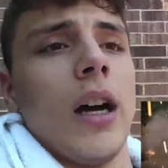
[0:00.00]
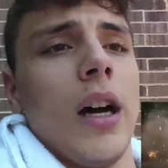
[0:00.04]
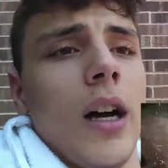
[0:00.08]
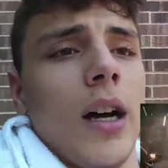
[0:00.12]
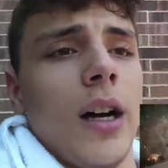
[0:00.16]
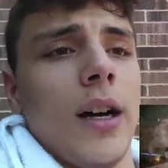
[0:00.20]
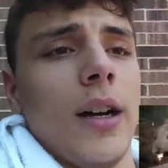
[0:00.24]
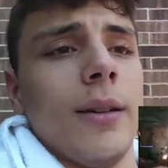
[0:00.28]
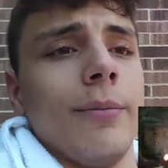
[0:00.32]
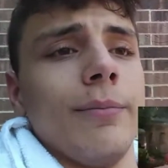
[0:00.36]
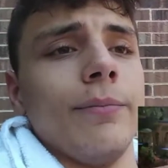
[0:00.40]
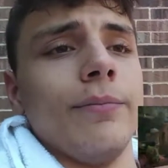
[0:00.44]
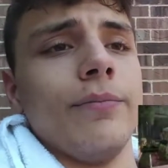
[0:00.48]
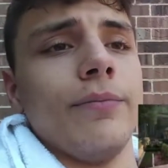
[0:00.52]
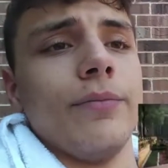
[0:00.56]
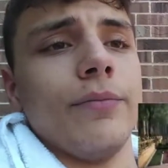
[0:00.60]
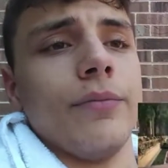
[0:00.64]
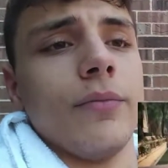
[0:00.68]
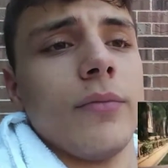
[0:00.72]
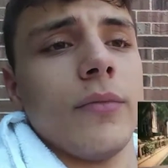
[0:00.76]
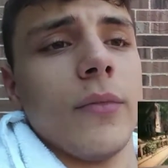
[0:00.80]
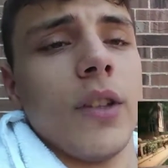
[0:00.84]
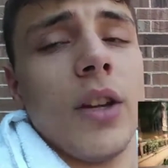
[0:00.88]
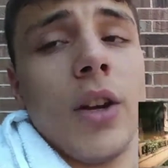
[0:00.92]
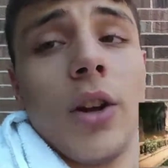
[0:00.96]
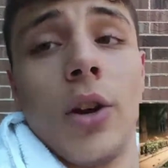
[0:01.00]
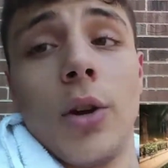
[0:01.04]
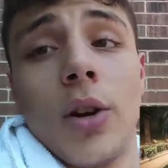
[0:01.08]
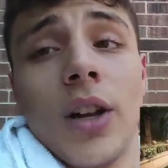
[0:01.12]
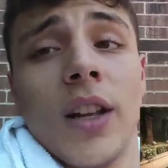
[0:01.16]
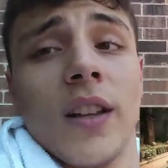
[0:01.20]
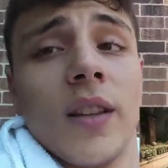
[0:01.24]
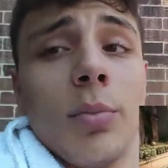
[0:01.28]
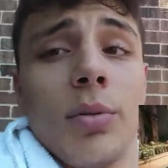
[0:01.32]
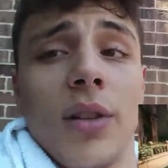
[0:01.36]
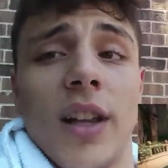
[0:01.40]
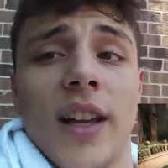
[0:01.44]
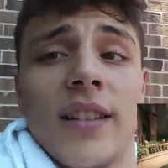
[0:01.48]

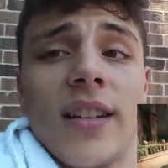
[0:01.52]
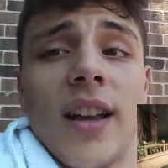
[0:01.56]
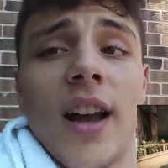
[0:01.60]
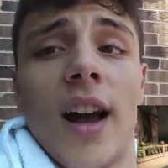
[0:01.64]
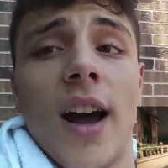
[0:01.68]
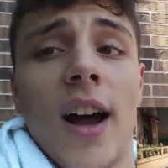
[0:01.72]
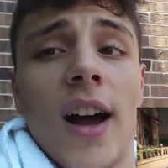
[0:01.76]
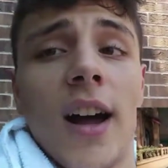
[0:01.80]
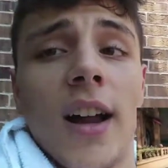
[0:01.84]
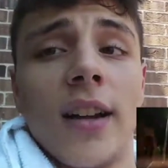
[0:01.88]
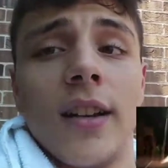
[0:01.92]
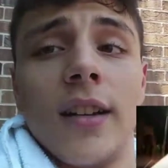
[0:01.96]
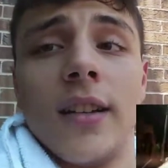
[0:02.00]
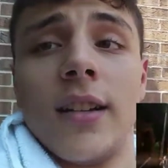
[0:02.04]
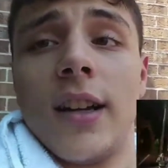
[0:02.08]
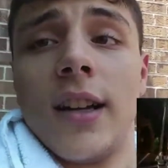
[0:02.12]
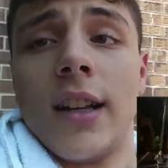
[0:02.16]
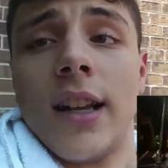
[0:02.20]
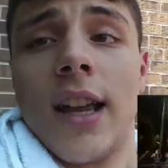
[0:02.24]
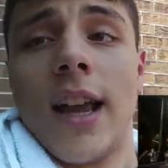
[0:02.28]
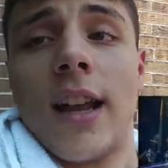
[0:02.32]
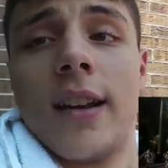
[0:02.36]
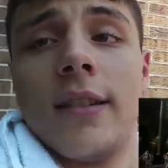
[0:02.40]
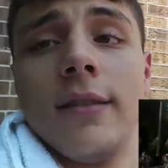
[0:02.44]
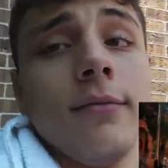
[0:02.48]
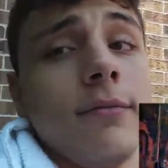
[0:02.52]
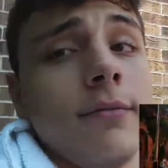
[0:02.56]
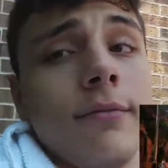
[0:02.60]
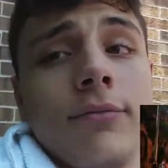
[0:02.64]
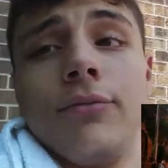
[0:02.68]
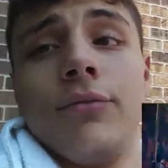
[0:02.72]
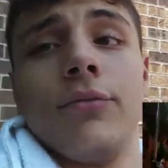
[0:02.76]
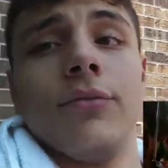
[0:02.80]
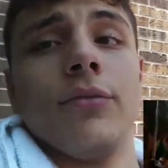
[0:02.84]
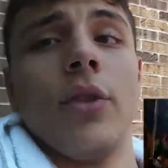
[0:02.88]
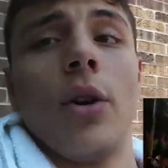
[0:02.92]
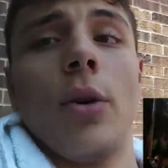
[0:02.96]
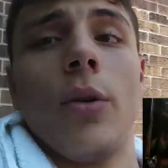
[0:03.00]
Get to play as Han again,
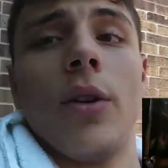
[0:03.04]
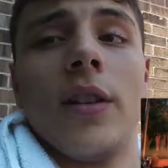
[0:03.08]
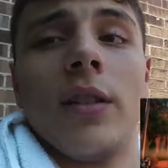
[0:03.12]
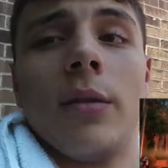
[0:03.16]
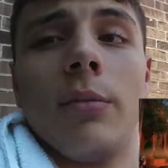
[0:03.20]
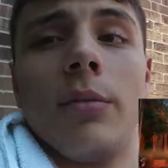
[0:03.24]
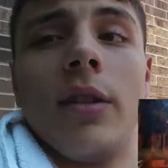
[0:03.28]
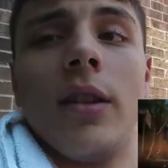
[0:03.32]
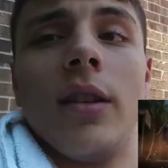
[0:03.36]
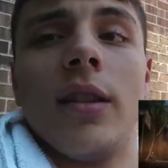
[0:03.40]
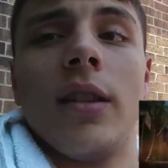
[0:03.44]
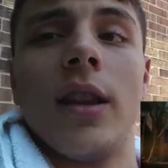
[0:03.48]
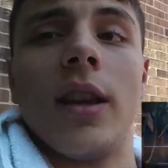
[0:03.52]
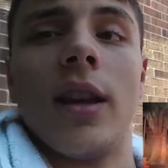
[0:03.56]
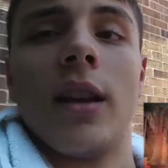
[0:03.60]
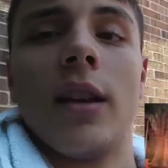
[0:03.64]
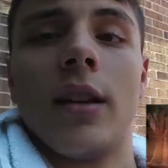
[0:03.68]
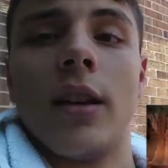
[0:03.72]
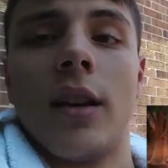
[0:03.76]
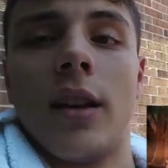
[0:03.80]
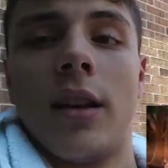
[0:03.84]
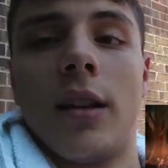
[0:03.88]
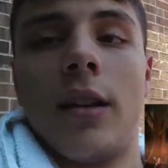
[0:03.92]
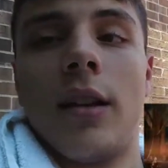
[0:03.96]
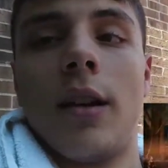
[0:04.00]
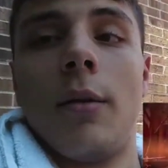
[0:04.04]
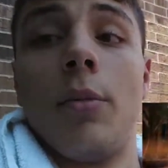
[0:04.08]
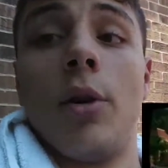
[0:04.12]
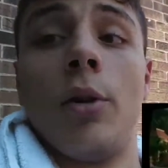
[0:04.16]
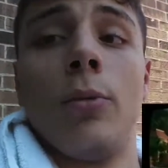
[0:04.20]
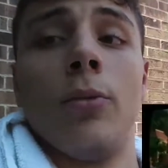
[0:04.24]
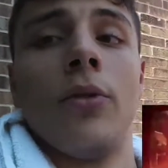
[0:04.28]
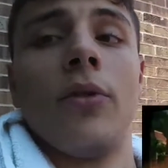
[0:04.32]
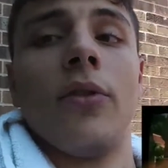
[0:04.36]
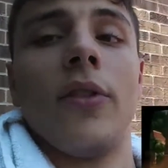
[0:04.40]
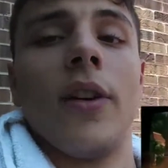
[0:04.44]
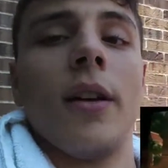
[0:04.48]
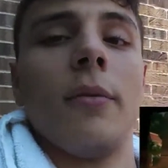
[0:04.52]
always a good thing, and
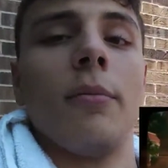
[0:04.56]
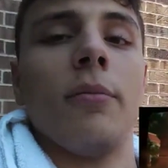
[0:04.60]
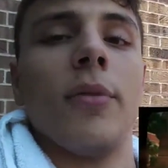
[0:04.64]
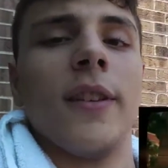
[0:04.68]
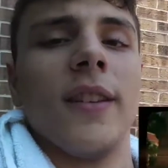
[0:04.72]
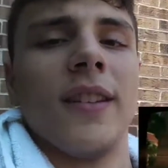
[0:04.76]
Boba Fett.